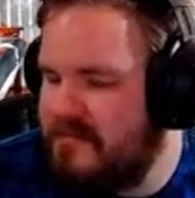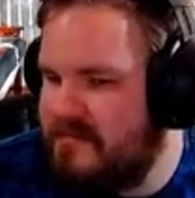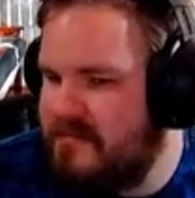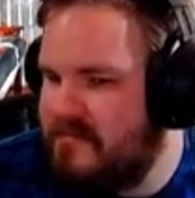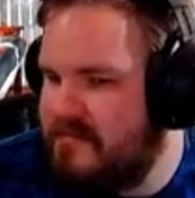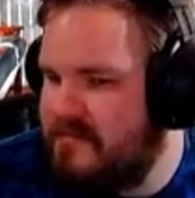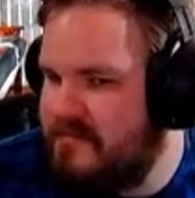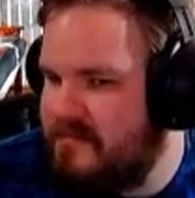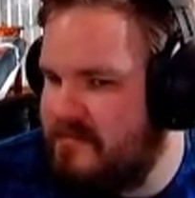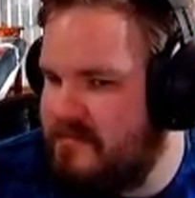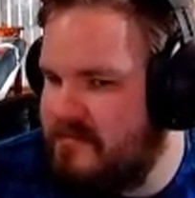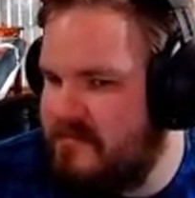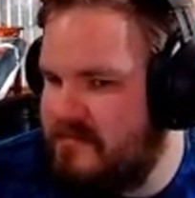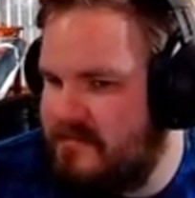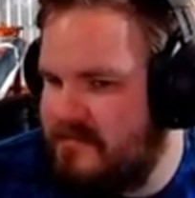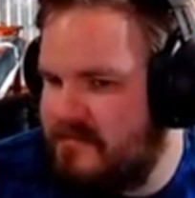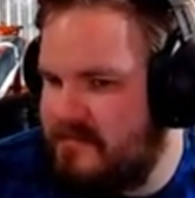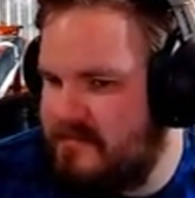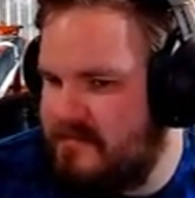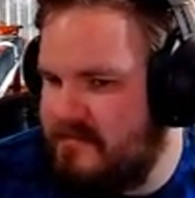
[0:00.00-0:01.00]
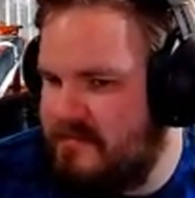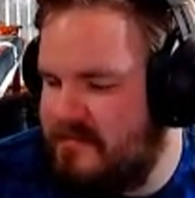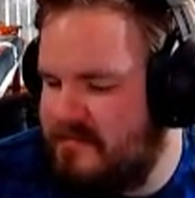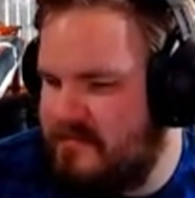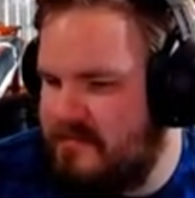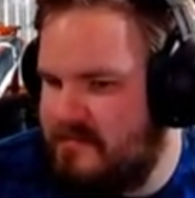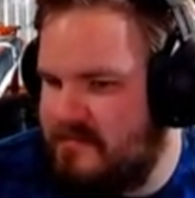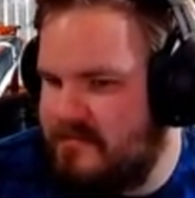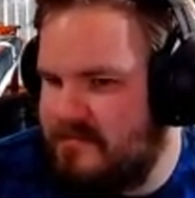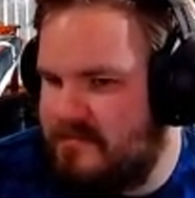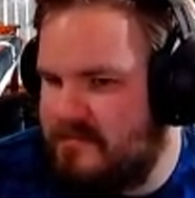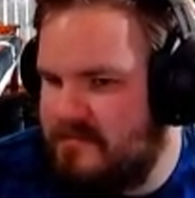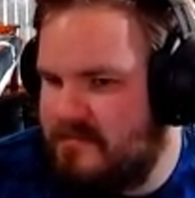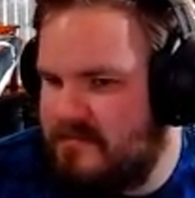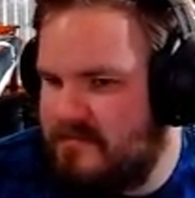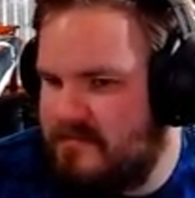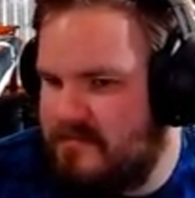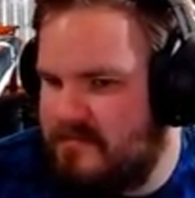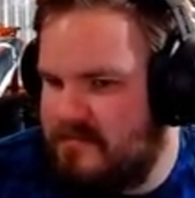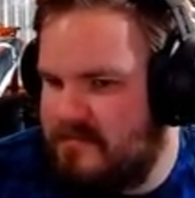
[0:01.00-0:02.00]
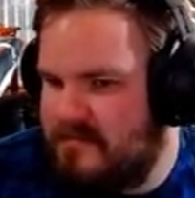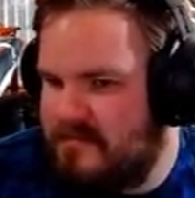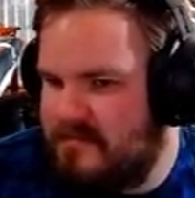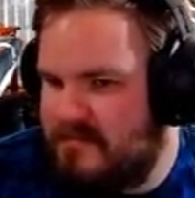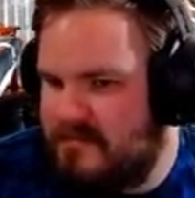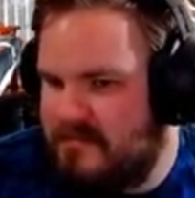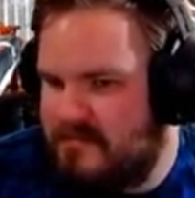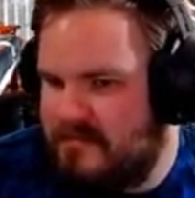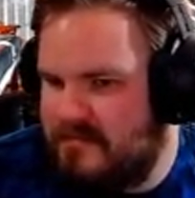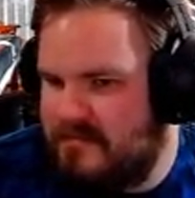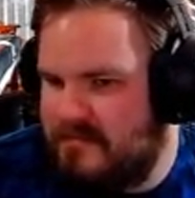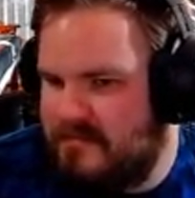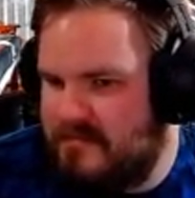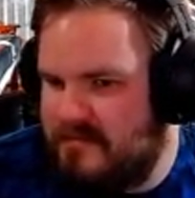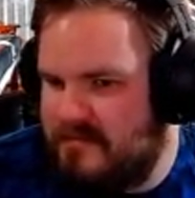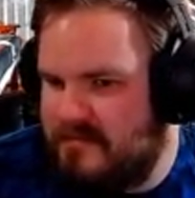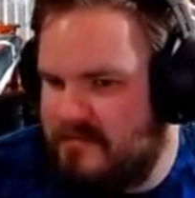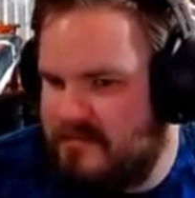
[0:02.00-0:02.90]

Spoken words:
The person shown says nothing.